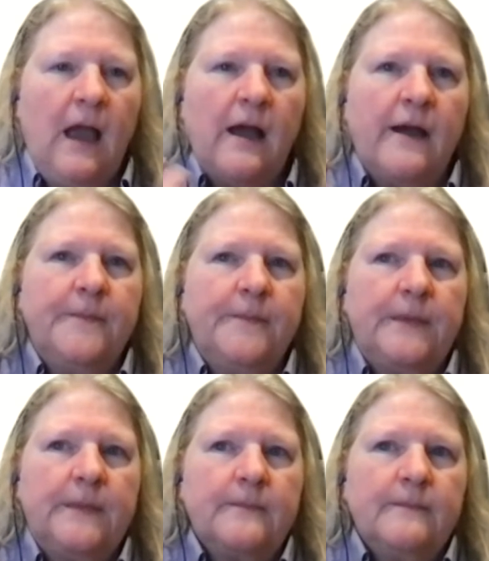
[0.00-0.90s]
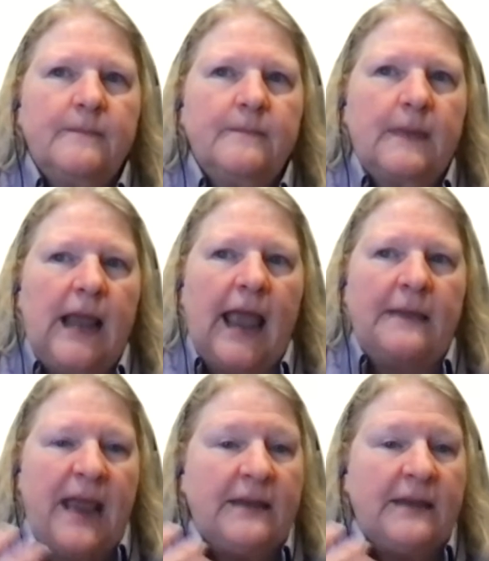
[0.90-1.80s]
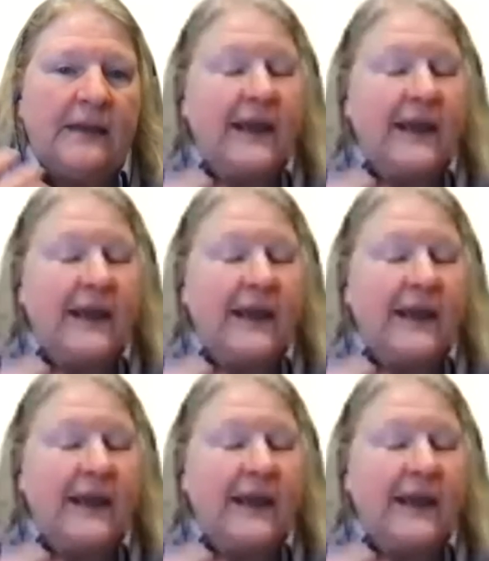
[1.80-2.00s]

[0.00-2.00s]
And be able